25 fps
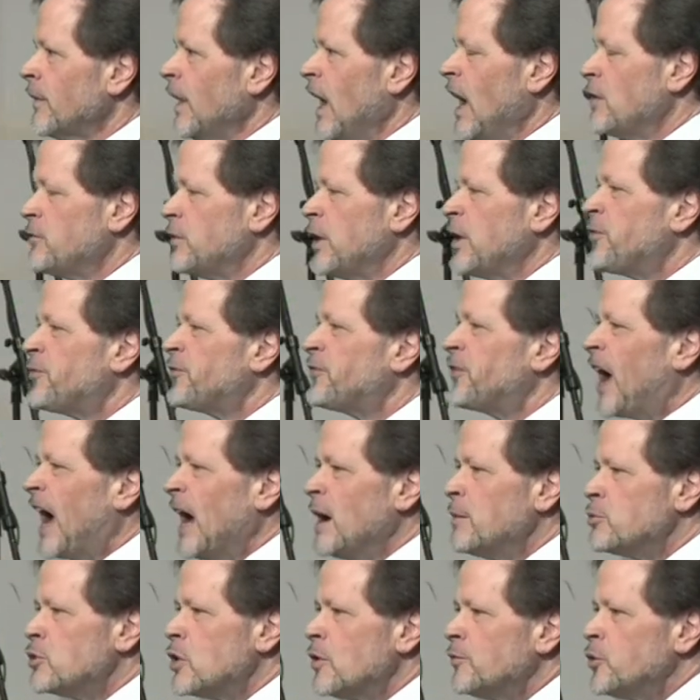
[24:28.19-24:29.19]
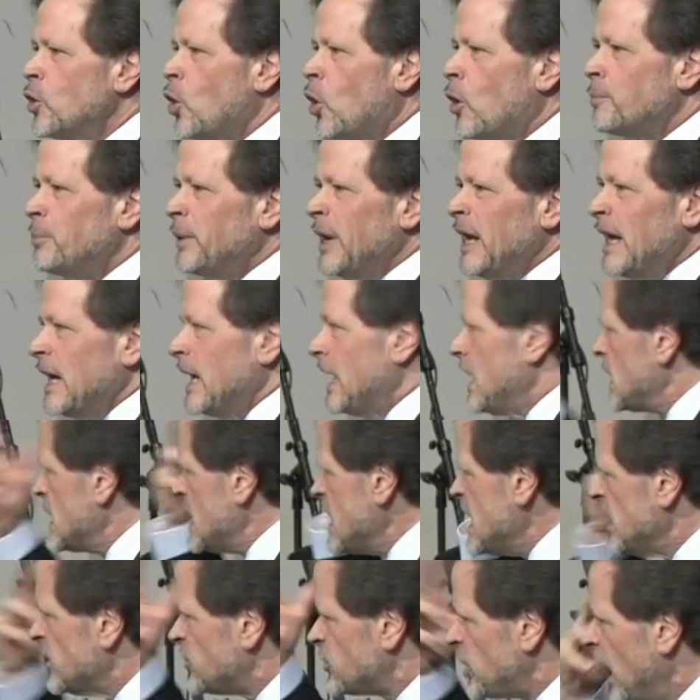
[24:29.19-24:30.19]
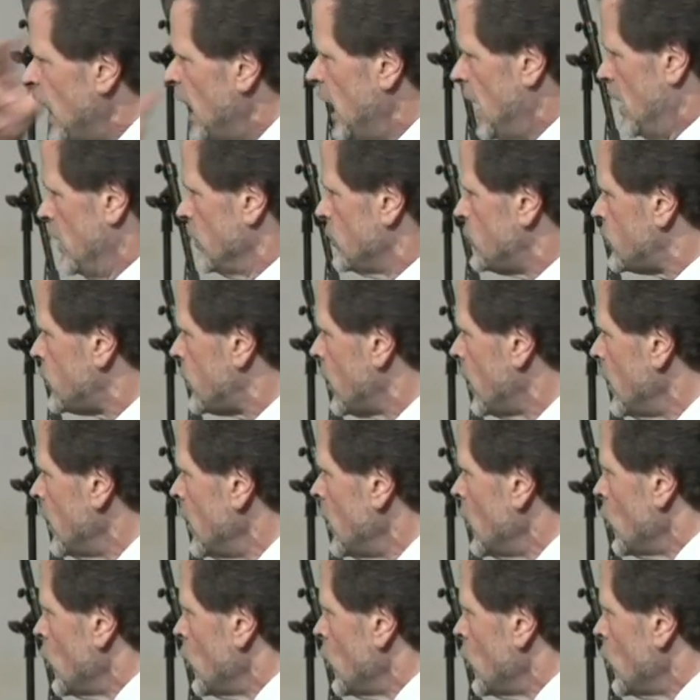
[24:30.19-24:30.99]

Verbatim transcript: Every fiber of your being is His.